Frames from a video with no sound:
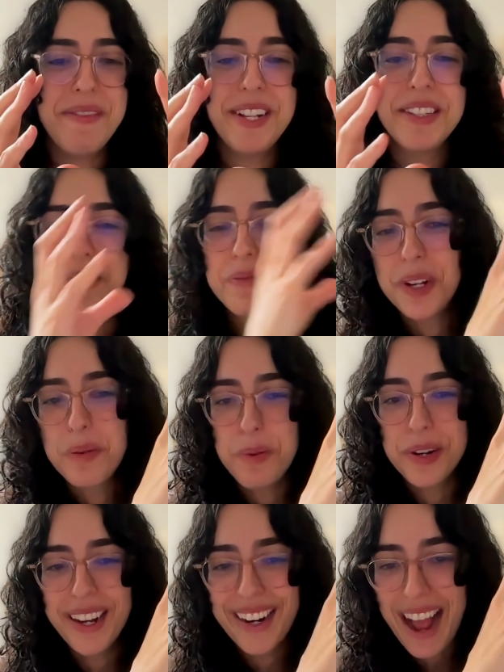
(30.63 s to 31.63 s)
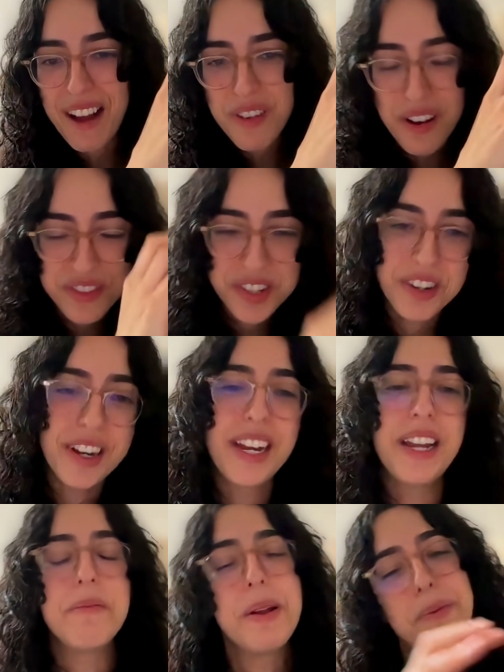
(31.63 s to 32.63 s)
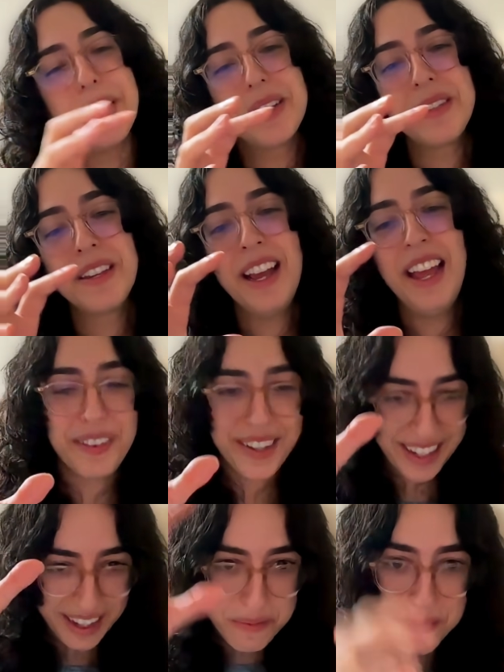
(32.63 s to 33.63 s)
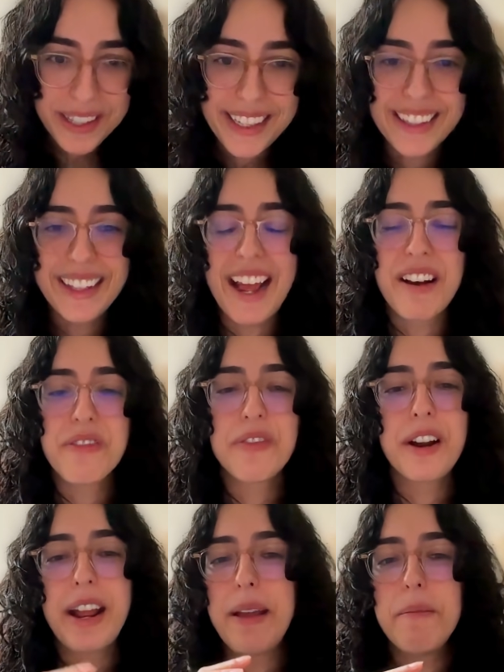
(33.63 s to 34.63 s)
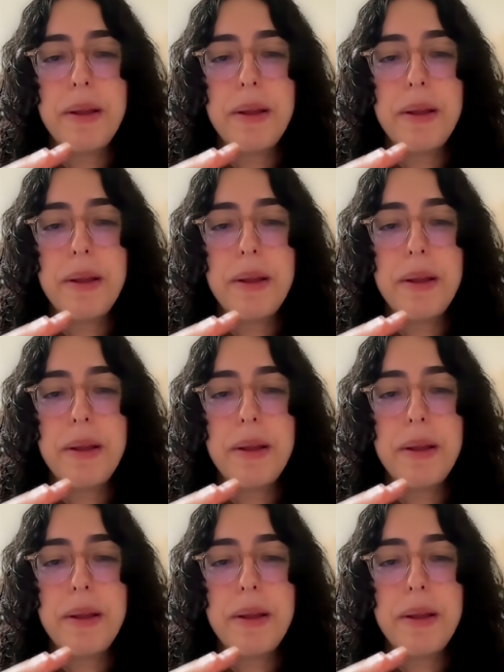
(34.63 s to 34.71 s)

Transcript: Maybe it's, you know, putting it half off screen, maybe it's throwing it completely out of frame,